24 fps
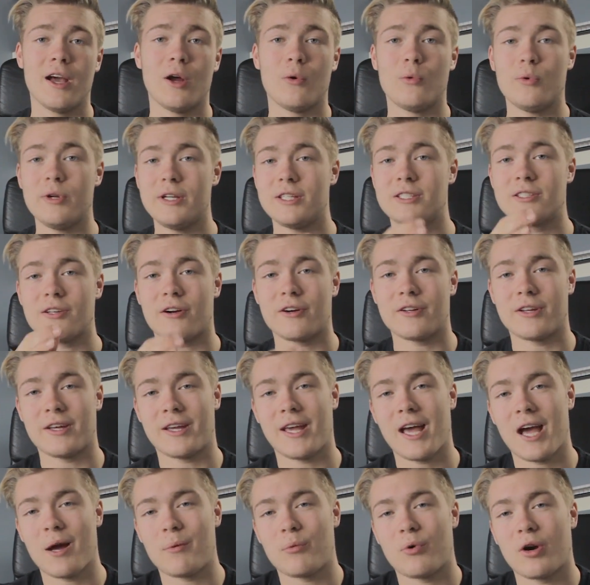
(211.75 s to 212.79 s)
restart the
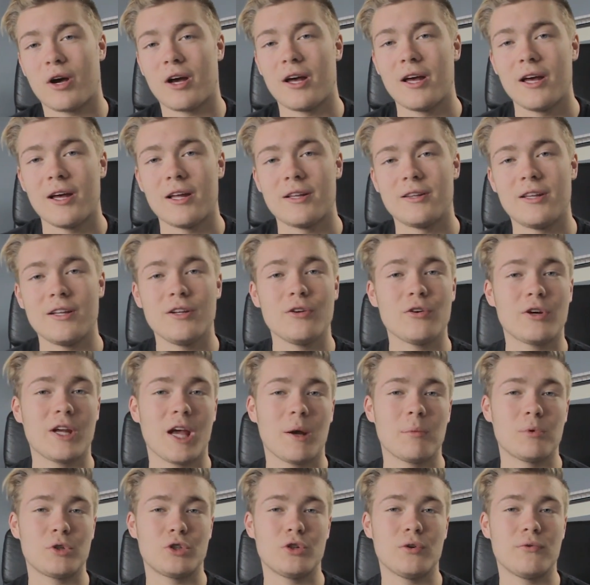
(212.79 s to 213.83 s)
camera, then your
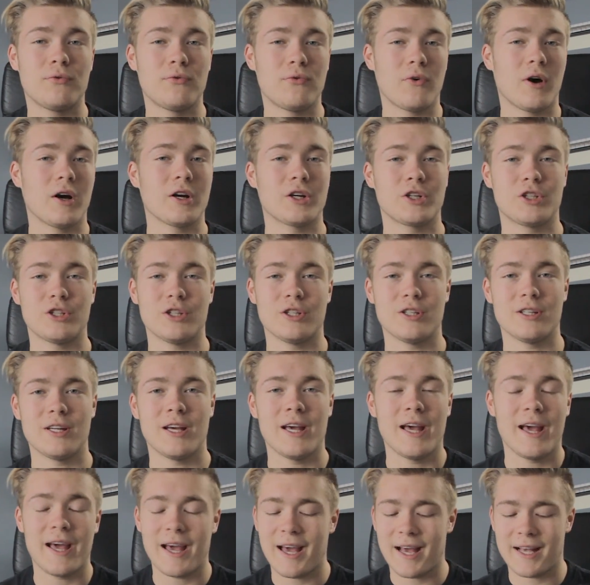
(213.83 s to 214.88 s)
camera should function
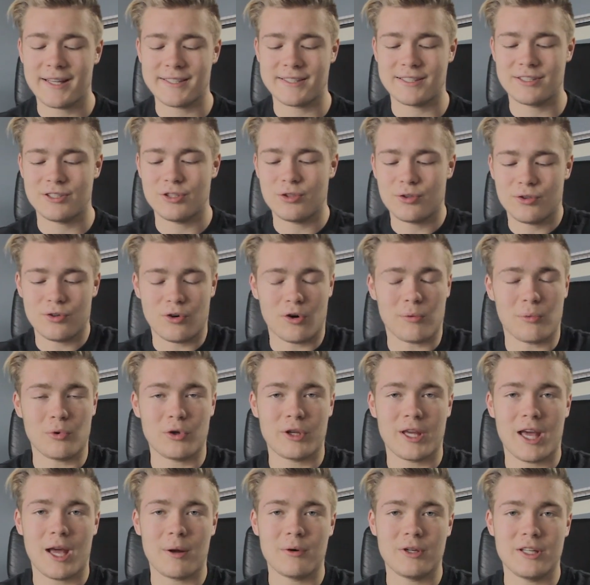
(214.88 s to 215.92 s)
as your normal
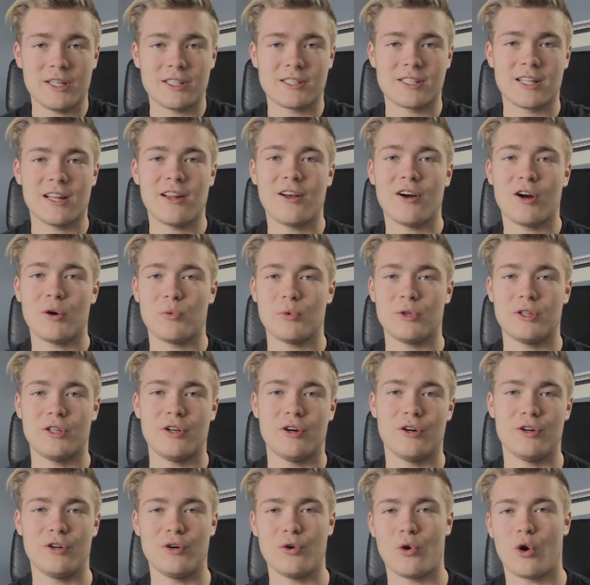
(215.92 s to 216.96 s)
Canon DSLR with
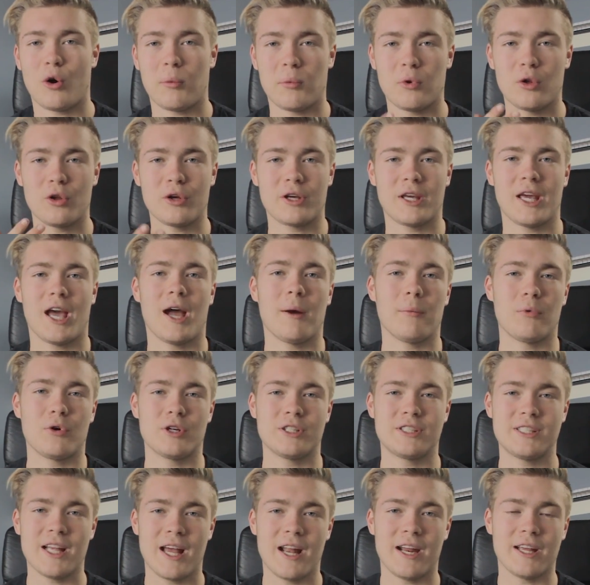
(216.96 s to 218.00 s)
their normal camera
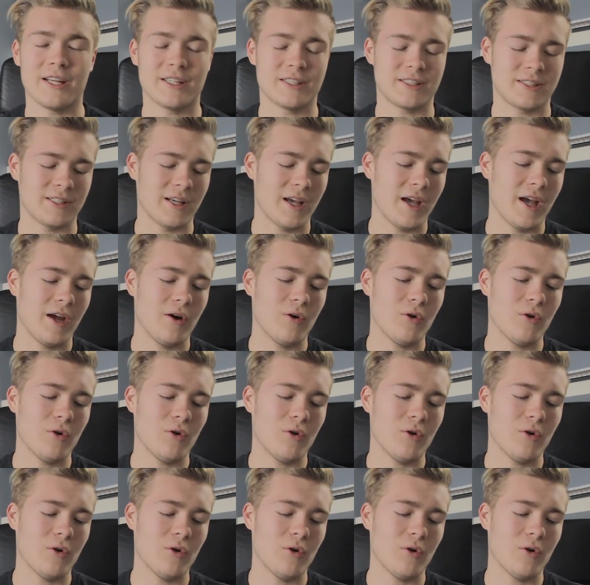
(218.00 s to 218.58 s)
settings,